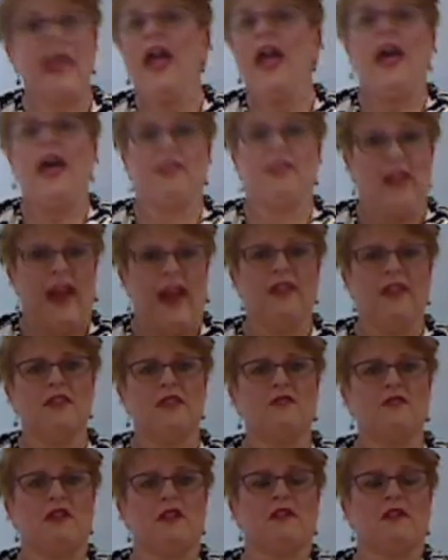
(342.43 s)
And the other
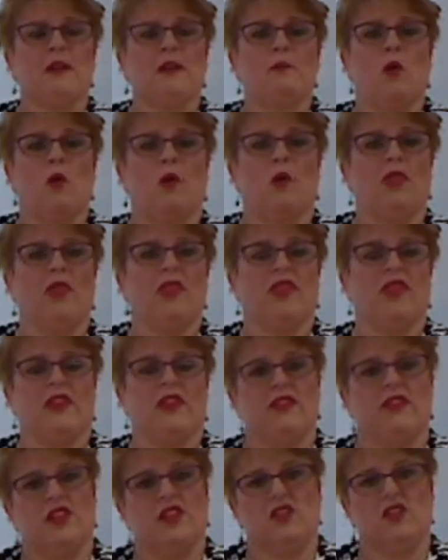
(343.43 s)
very important thing
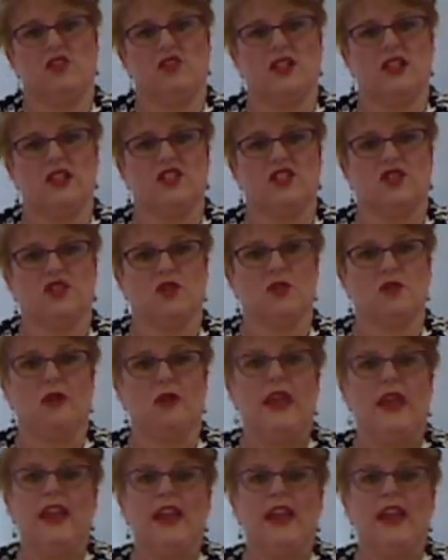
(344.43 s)
that you need to do